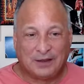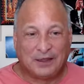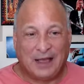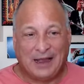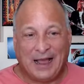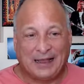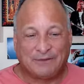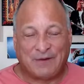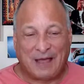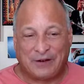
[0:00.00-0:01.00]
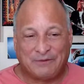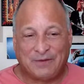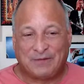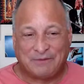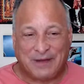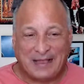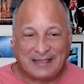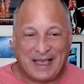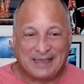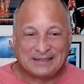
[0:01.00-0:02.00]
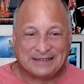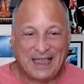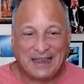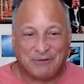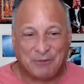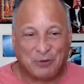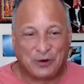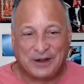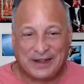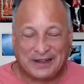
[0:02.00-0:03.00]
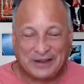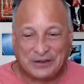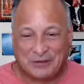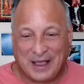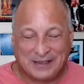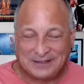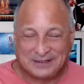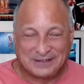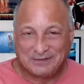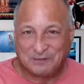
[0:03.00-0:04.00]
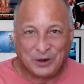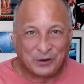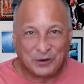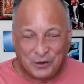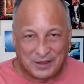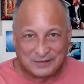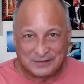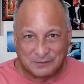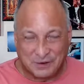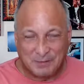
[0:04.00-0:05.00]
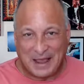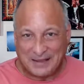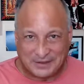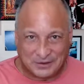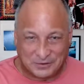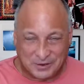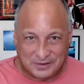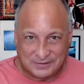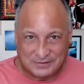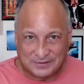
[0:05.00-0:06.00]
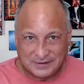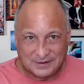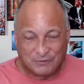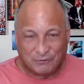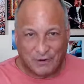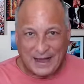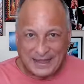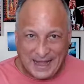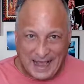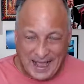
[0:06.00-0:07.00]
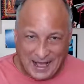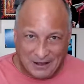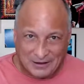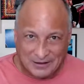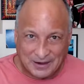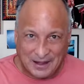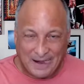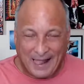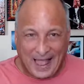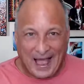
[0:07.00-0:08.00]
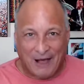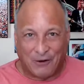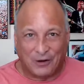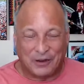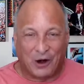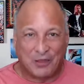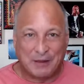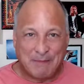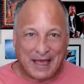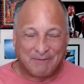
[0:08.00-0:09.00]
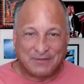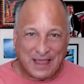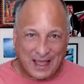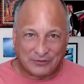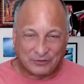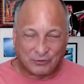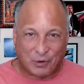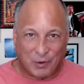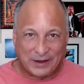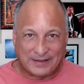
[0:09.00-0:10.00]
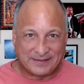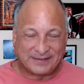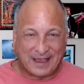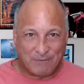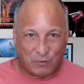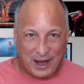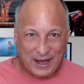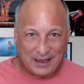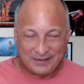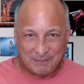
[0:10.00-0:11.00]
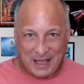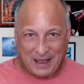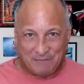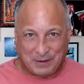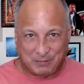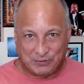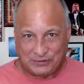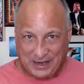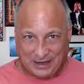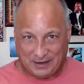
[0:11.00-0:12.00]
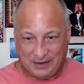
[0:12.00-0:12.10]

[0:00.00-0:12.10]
I got the 555,000 dead reported in the U.S. We all know this. What I'm asking you is, right now, how are the amount of deaths growing at the same rate as the amount of people sick?